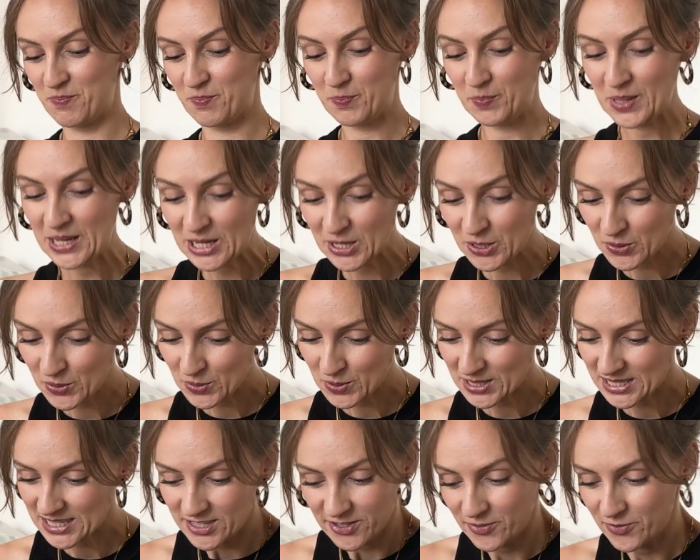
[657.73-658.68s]

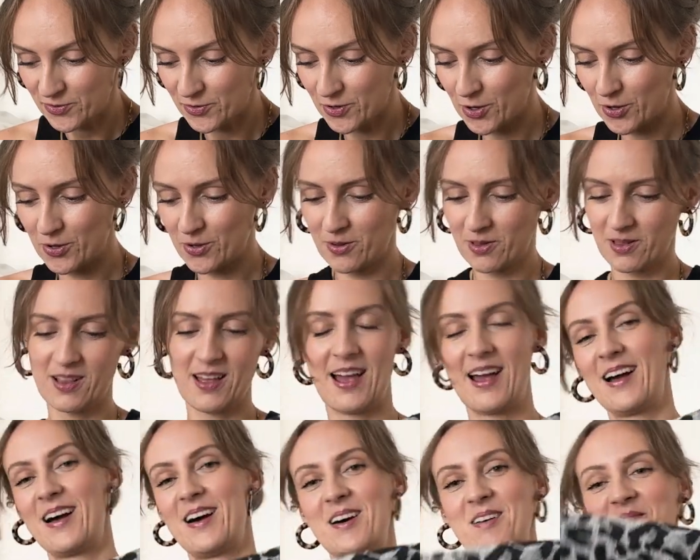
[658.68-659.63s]
beautiful
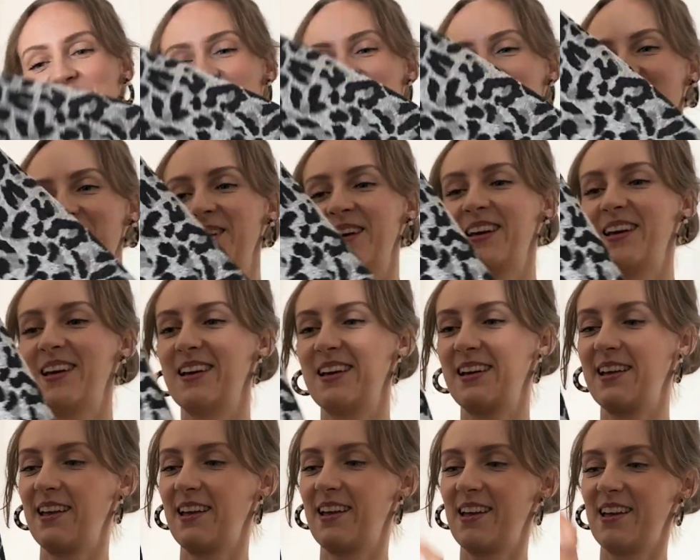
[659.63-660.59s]

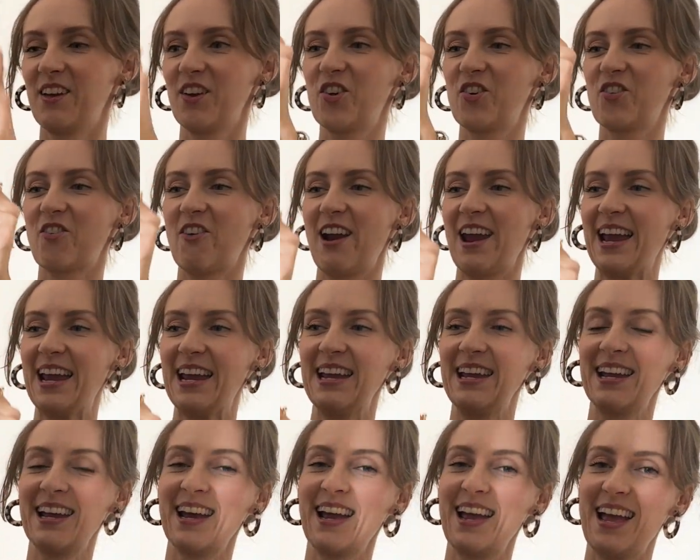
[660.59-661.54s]

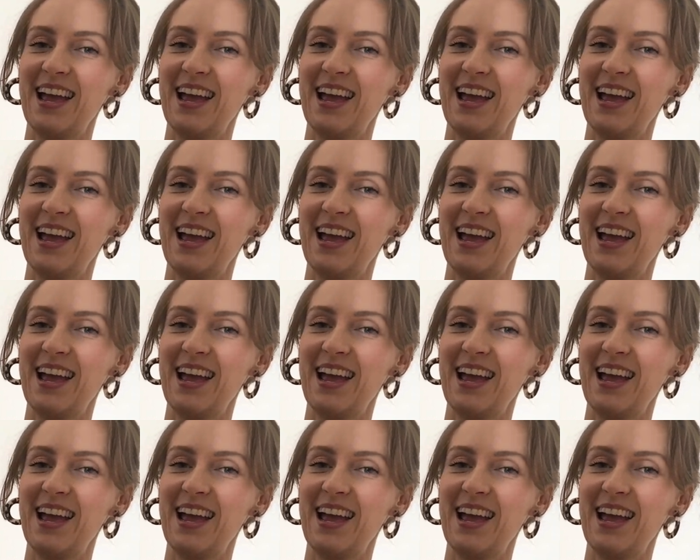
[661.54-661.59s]
gray